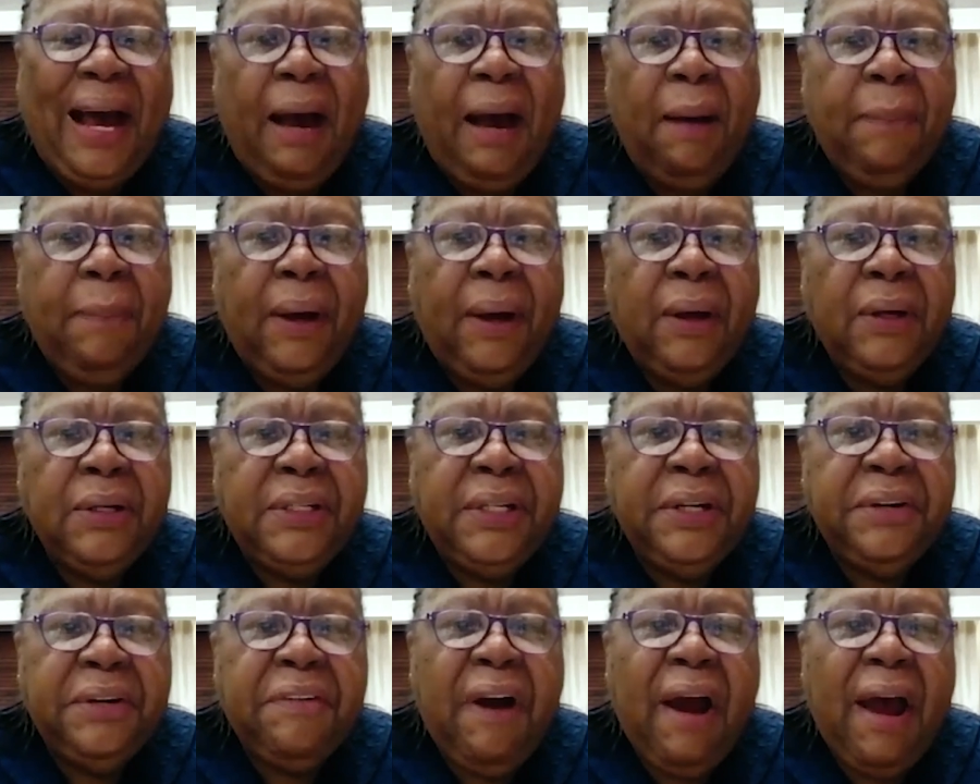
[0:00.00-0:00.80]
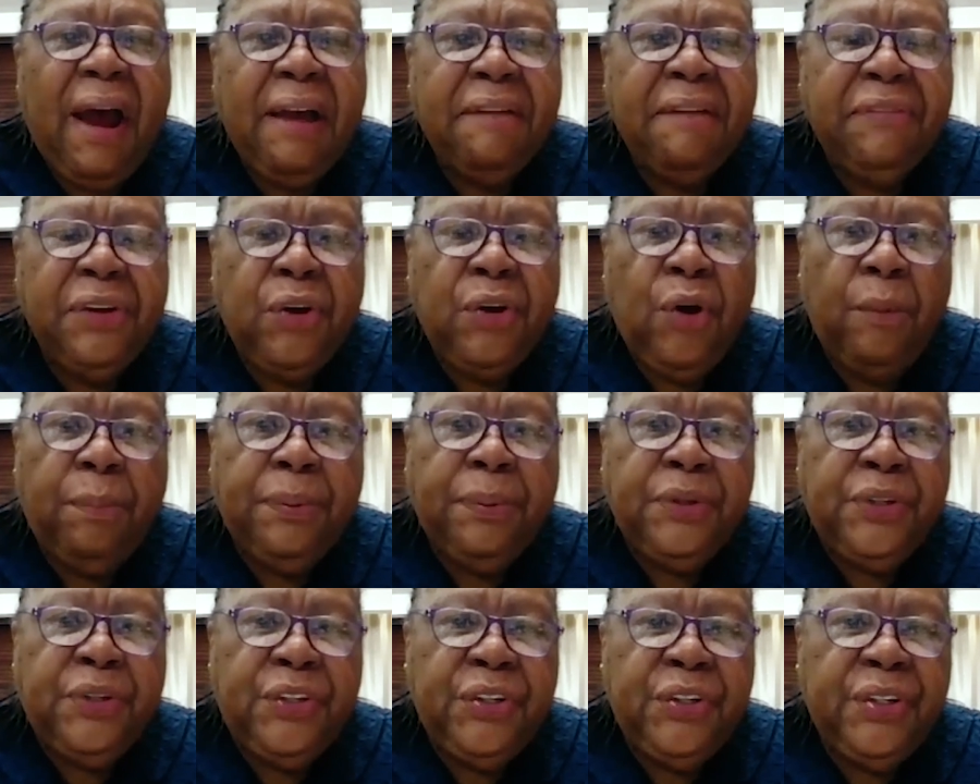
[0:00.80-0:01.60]
about deriving
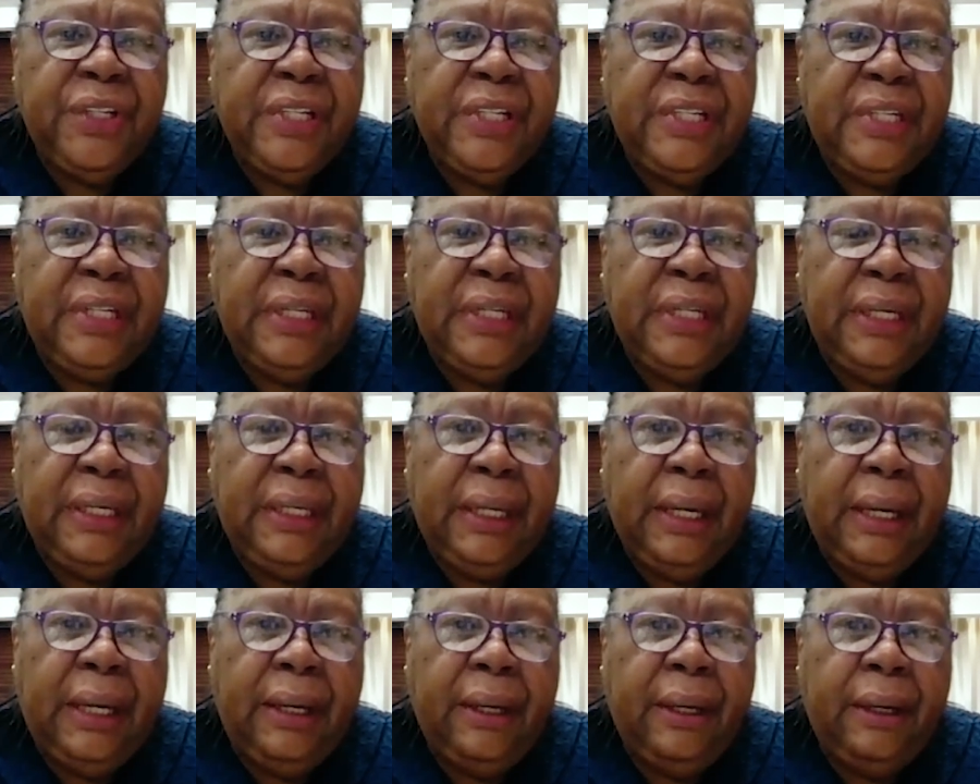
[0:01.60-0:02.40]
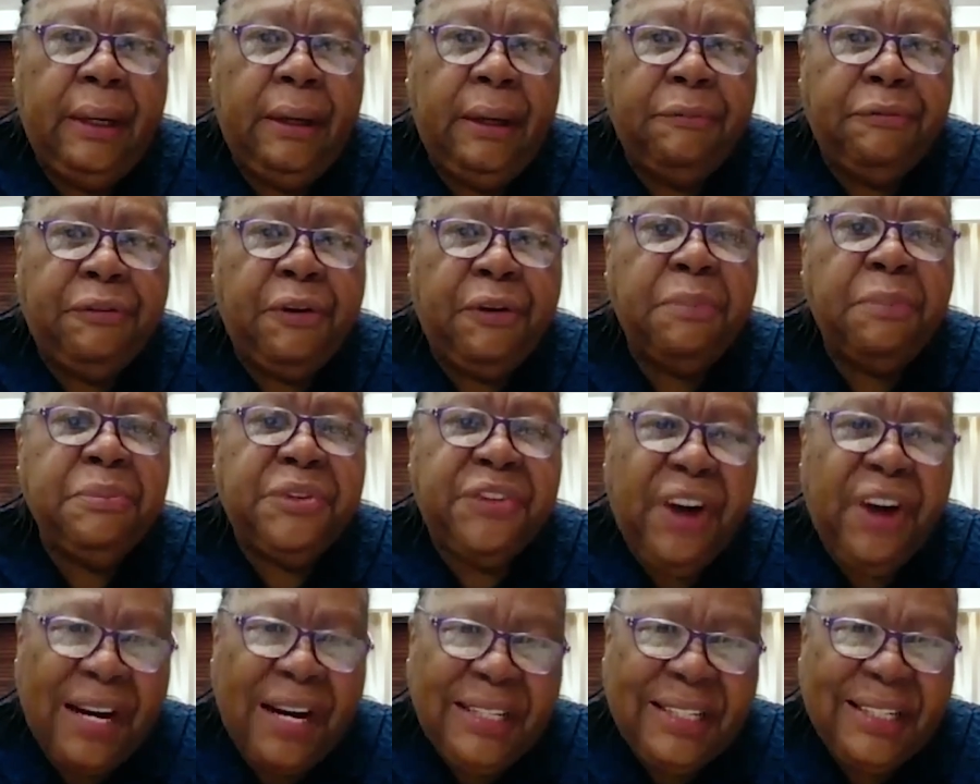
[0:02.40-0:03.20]
opportunity from
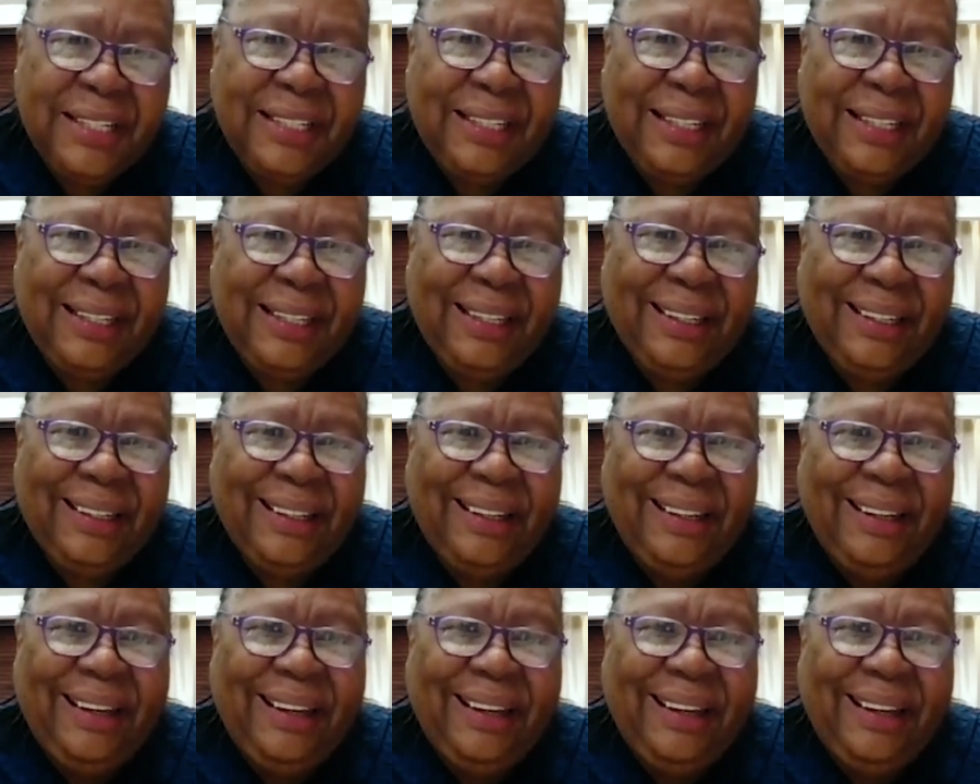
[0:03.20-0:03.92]
tragedy.